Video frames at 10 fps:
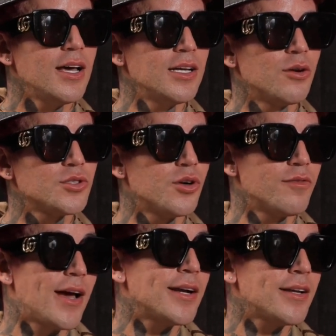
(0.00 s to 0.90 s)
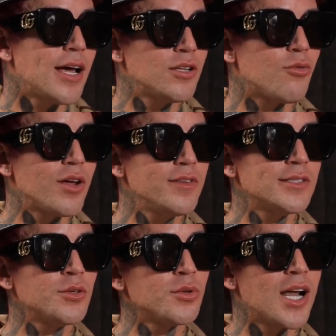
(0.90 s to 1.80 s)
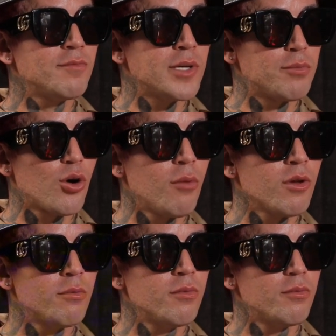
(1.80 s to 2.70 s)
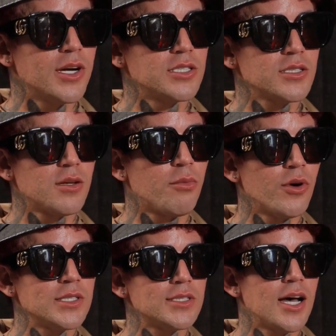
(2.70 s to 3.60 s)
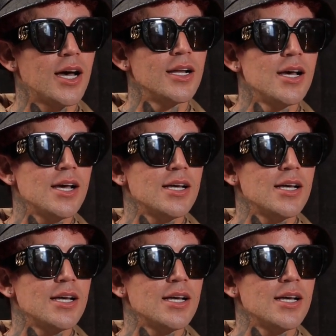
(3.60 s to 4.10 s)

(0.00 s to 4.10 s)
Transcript: You know, so if I had the right visa, it wouldn't have been a problem. But it's just the point that,